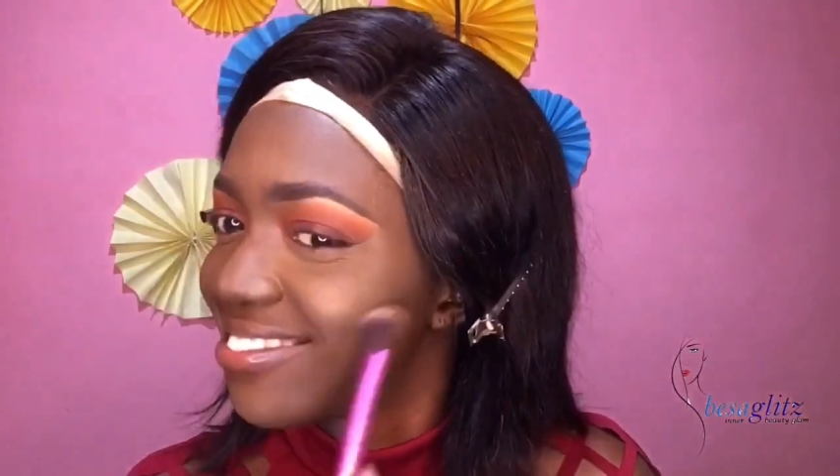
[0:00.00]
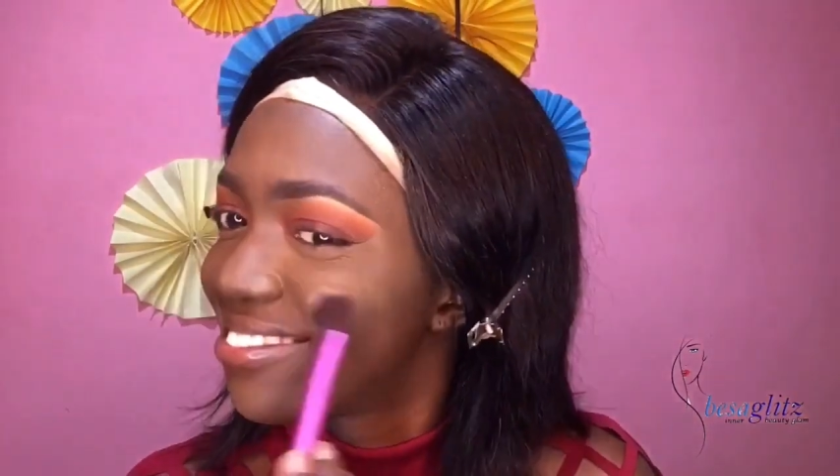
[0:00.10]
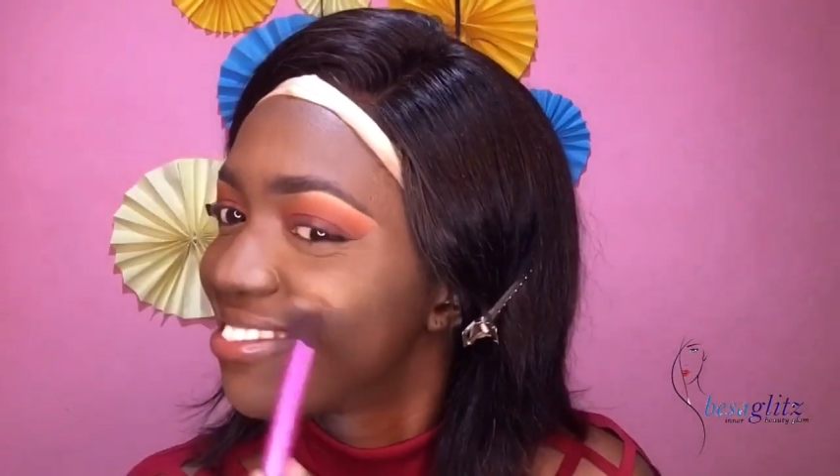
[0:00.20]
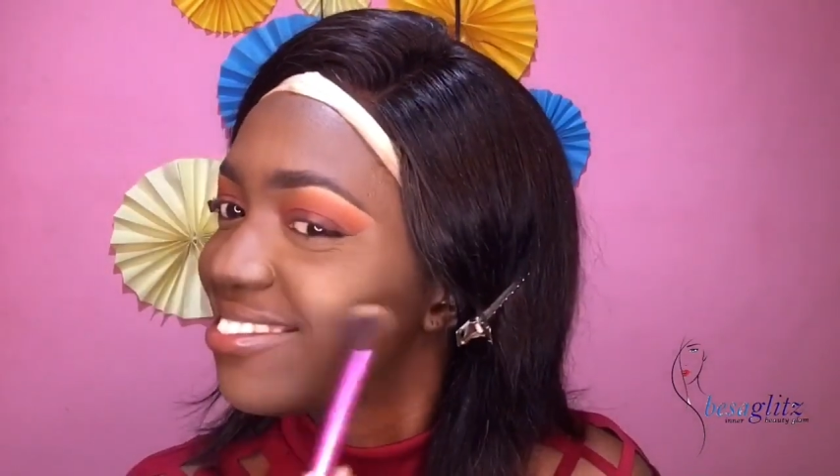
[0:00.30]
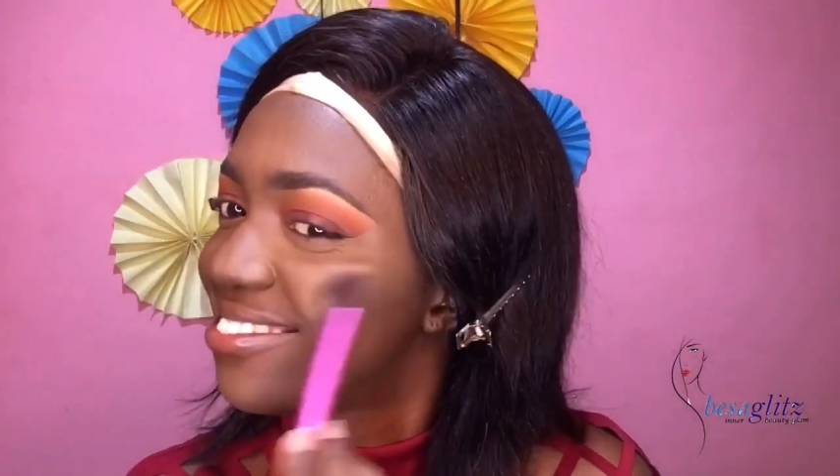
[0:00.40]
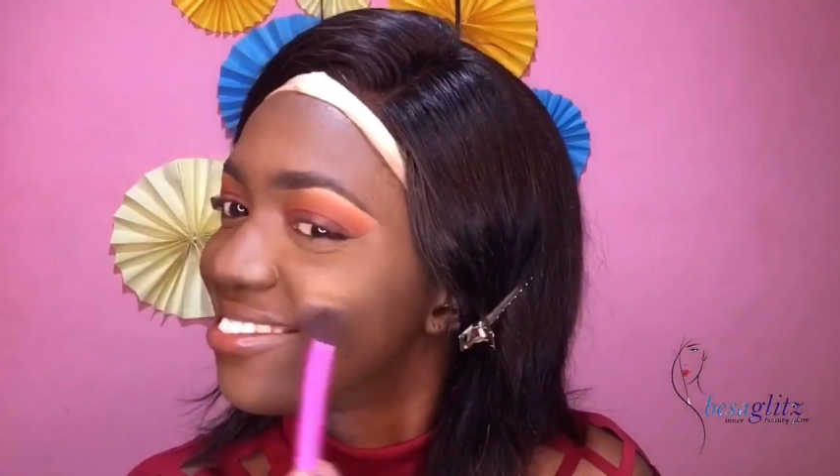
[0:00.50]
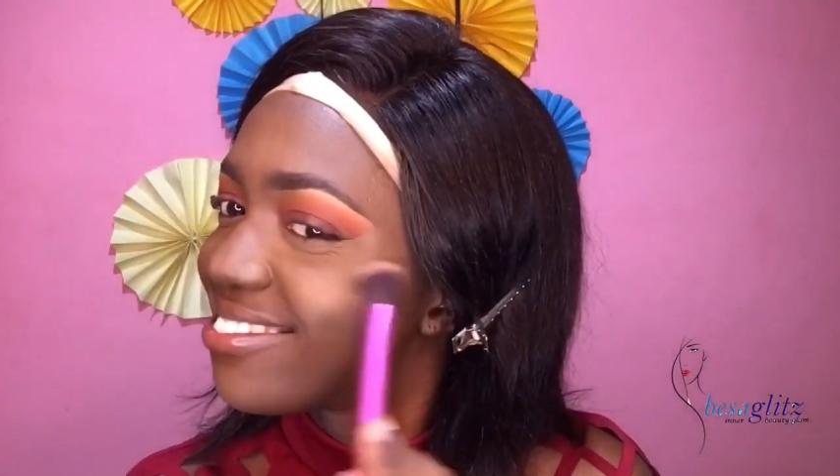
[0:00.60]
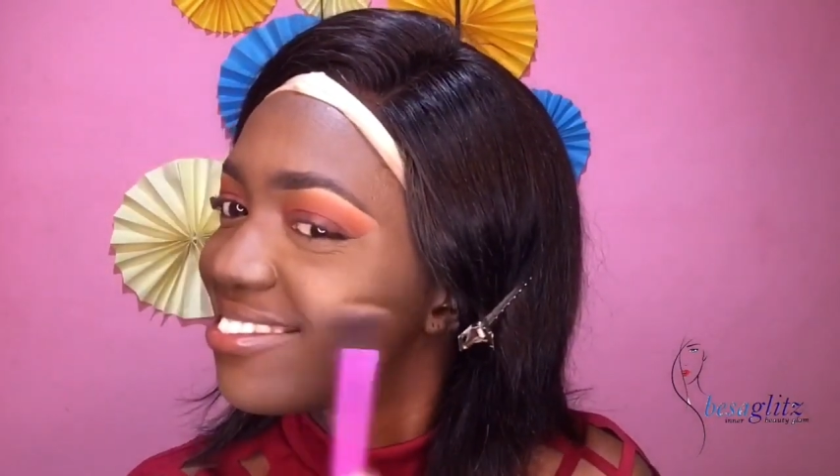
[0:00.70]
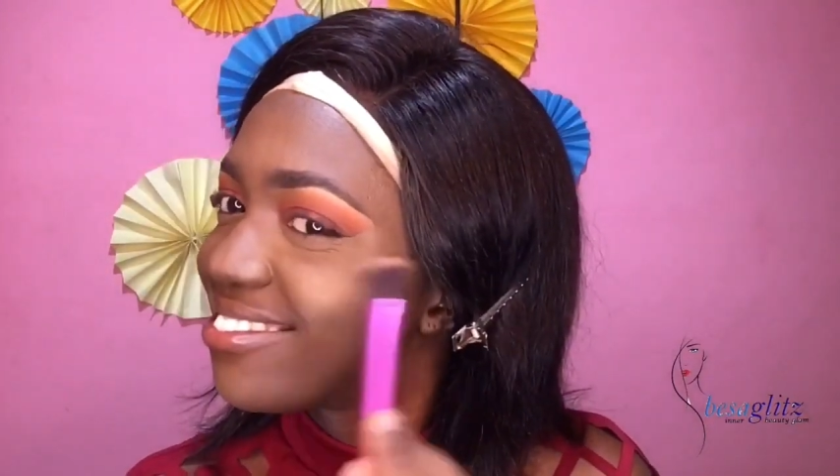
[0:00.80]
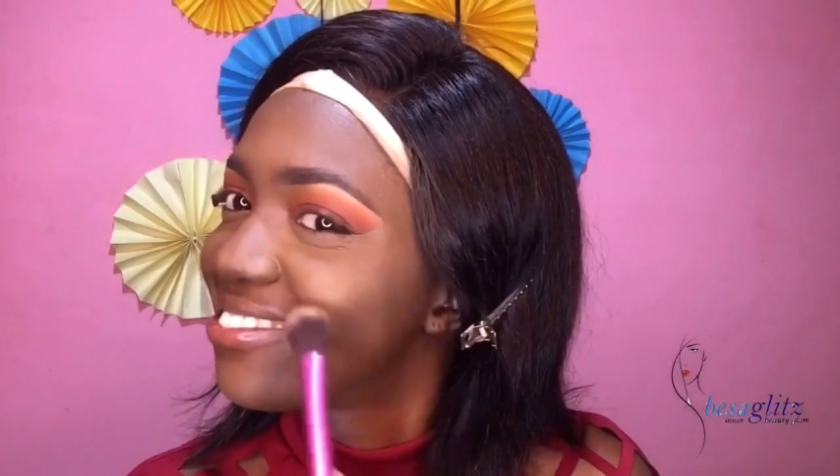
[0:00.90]
So
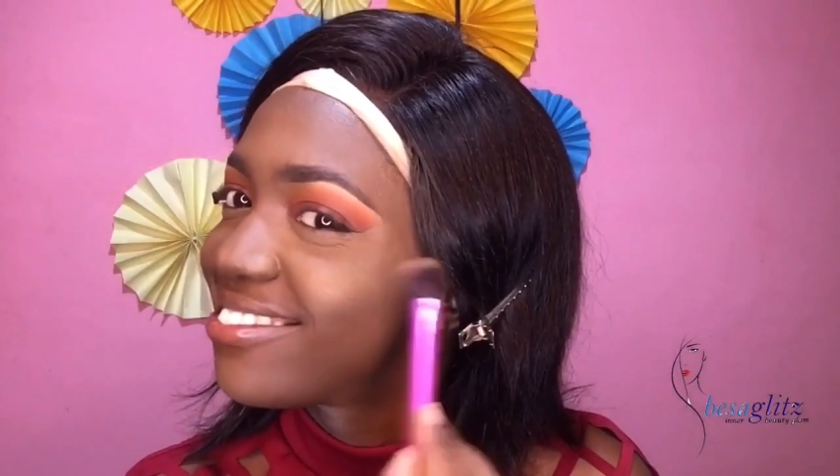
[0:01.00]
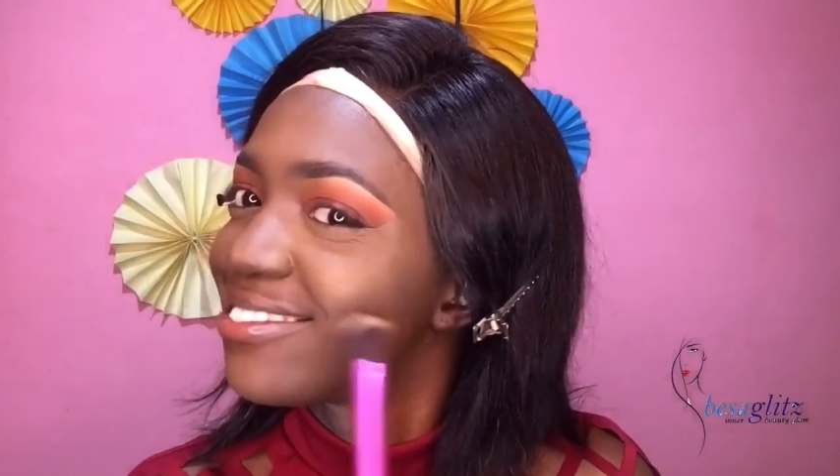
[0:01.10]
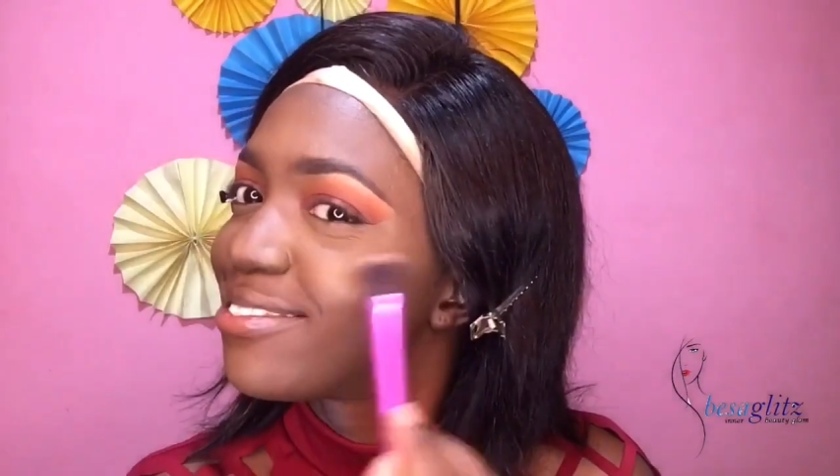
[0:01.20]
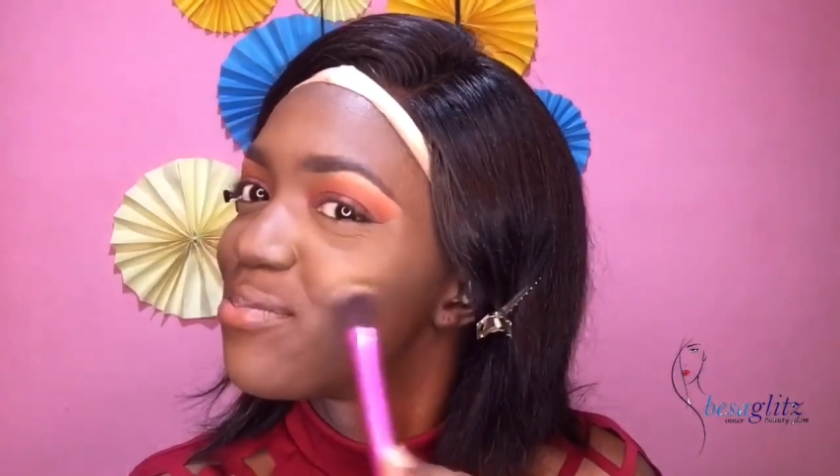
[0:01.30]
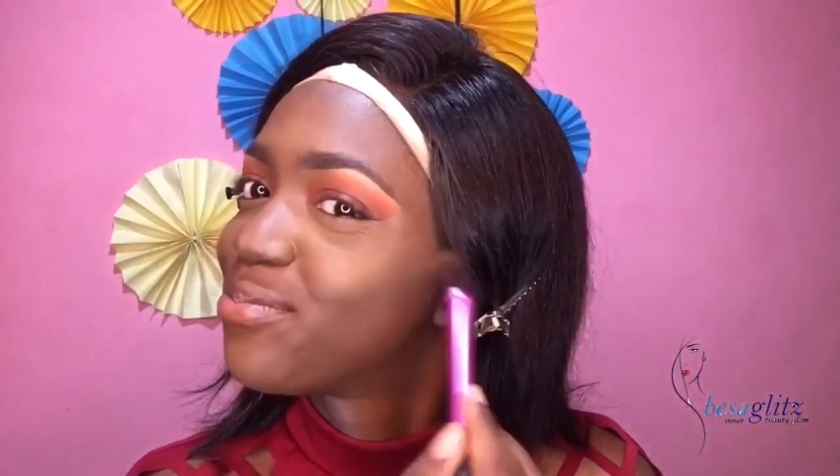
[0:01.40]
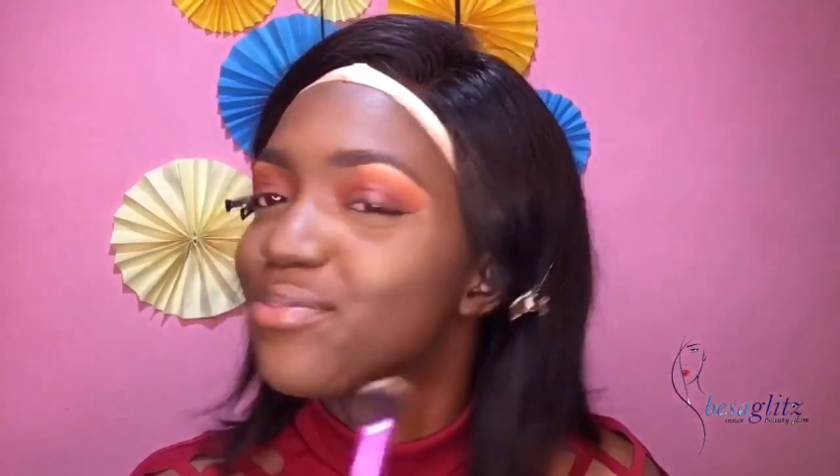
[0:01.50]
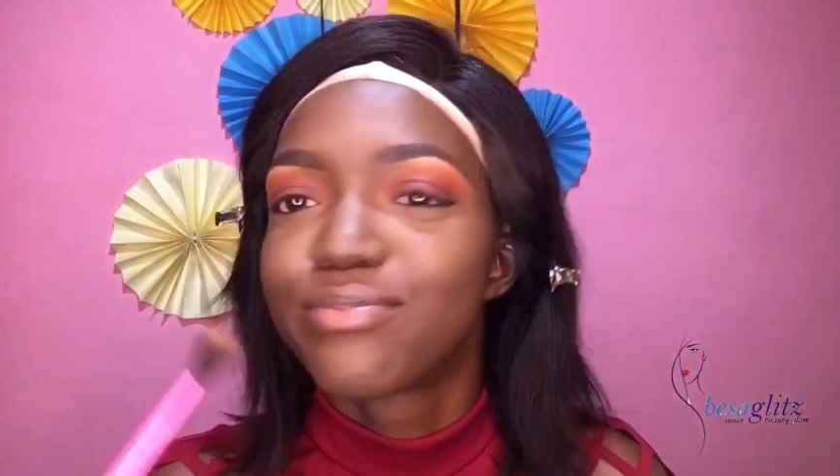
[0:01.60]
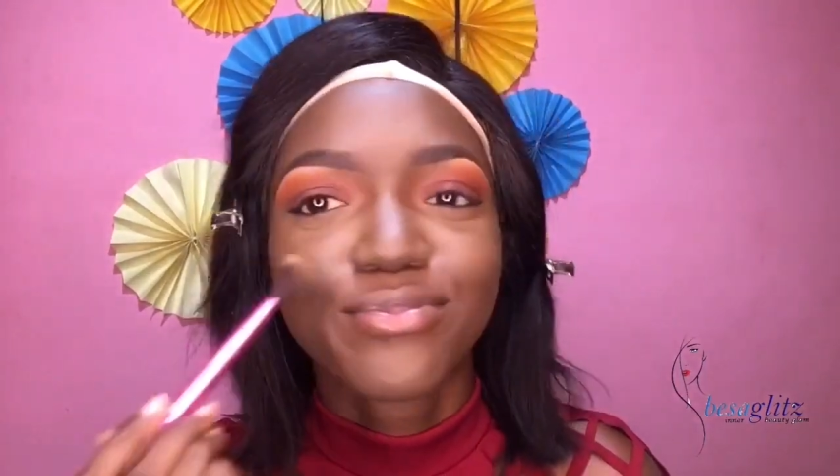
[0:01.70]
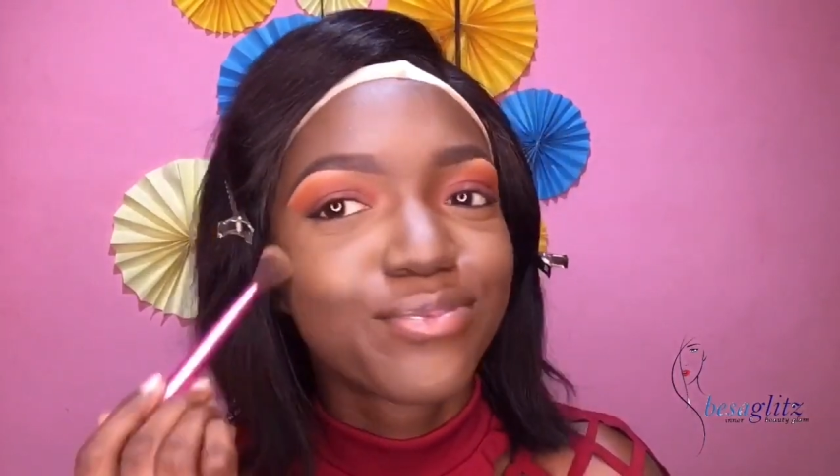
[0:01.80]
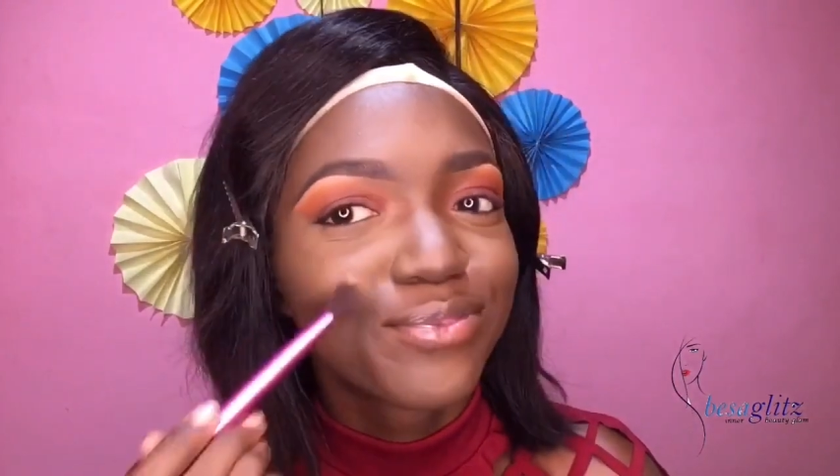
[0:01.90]
yes, I get to
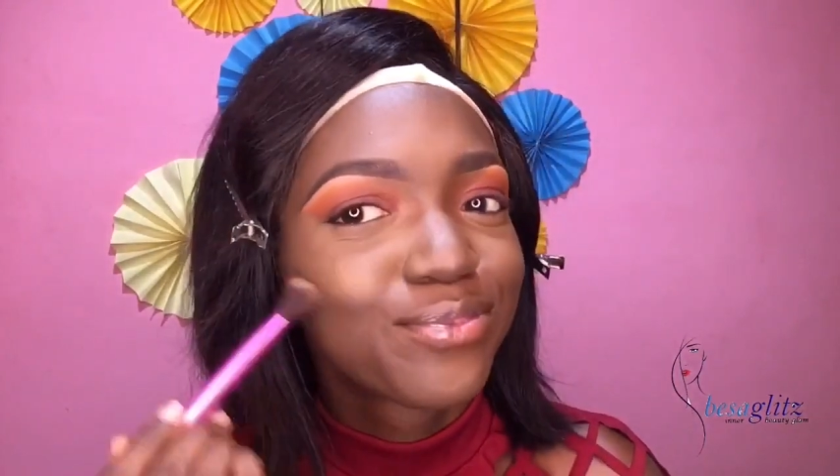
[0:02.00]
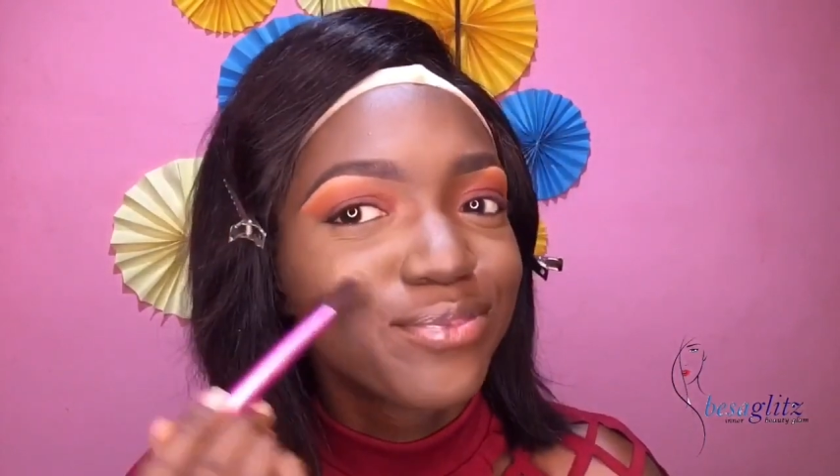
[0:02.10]
feature the